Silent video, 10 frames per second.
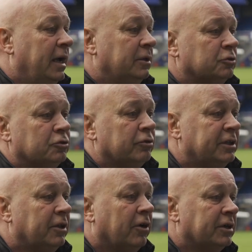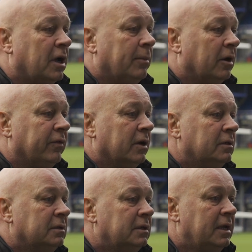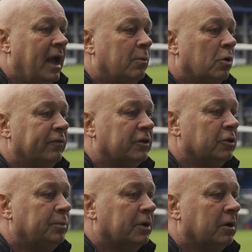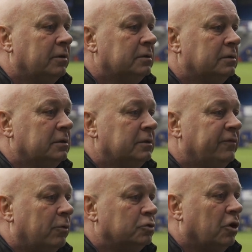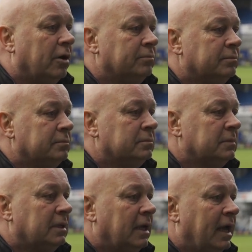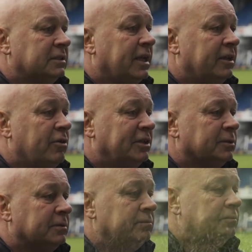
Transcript: and it was agreed that I'd come over and work for QPR full-time as the head groundsman.